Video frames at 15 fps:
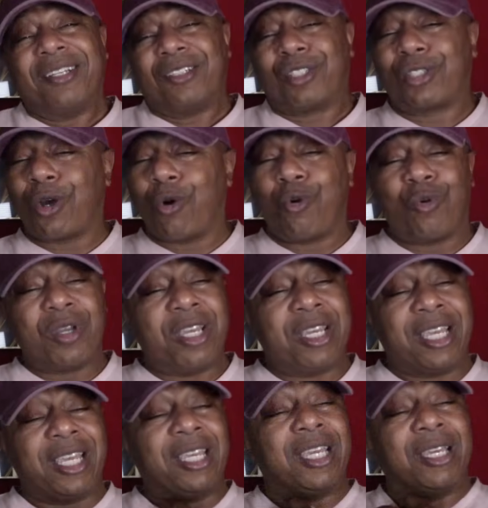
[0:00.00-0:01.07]
So
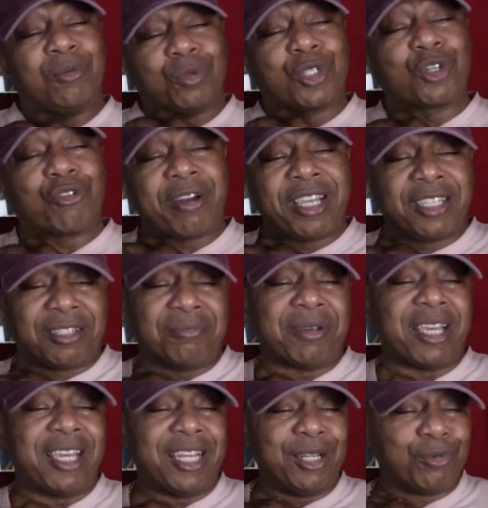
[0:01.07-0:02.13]
it, it, it was crazy,
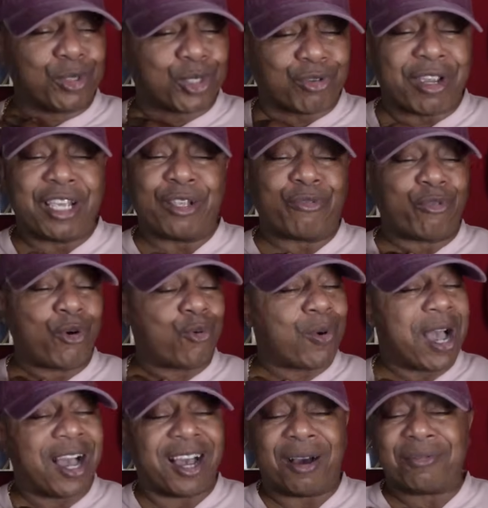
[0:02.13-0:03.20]
man. It was crazy for a
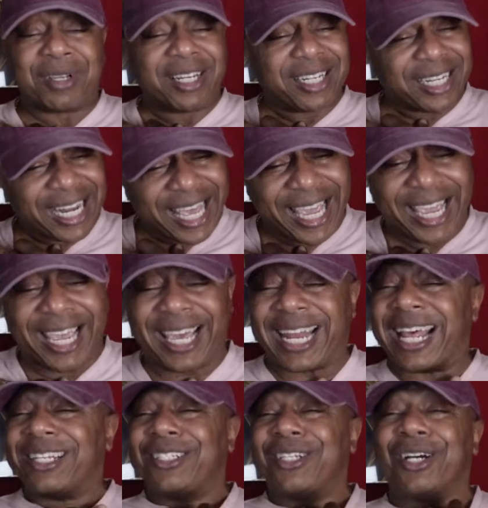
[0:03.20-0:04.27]
while. I'm glad
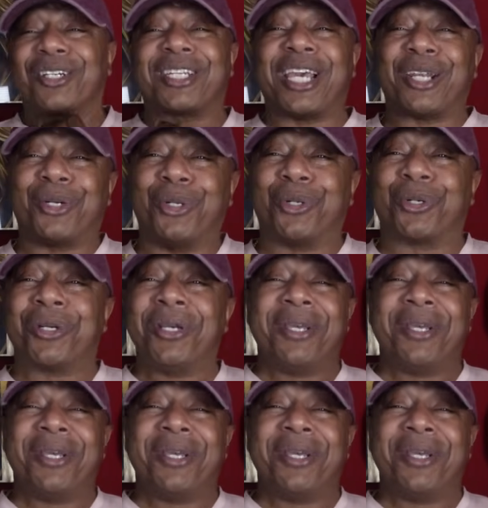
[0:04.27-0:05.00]
I ducked that hook.